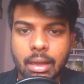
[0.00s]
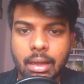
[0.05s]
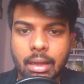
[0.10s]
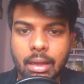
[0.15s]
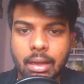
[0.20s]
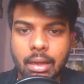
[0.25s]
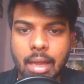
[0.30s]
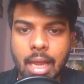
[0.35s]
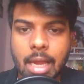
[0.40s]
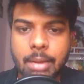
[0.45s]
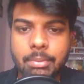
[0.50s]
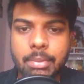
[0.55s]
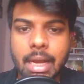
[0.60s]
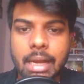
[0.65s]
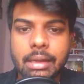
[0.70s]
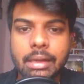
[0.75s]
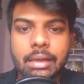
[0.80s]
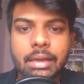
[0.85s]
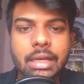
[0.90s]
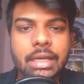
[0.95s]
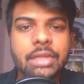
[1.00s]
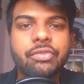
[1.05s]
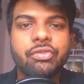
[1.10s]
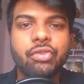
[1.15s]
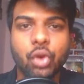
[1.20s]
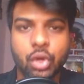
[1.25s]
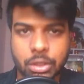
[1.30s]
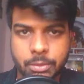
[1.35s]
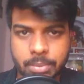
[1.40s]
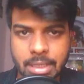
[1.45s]
I'm ranking at the
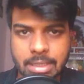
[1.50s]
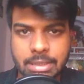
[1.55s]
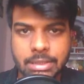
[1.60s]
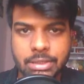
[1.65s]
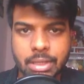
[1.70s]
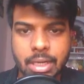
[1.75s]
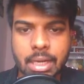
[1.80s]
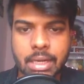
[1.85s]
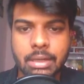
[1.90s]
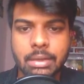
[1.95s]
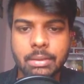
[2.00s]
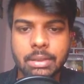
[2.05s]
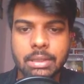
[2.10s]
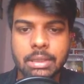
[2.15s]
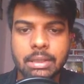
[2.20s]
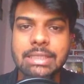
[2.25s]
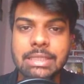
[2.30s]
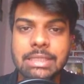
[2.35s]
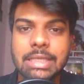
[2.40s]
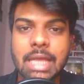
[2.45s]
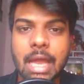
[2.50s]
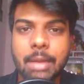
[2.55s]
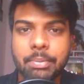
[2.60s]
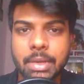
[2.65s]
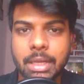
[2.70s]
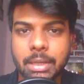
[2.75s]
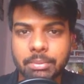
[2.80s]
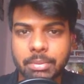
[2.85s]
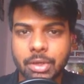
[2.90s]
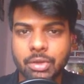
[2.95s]
fourth place, right? This is
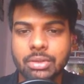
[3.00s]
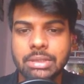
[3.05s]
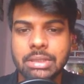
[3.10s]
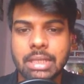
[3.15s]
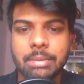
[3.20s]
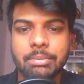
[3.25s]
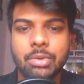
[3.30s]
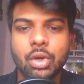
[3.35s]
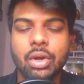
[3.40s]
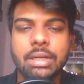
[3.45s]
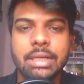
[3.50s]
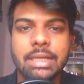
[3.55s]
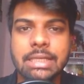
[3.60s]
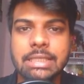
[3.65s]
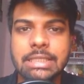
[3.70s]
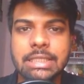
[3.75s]
happening because I'm not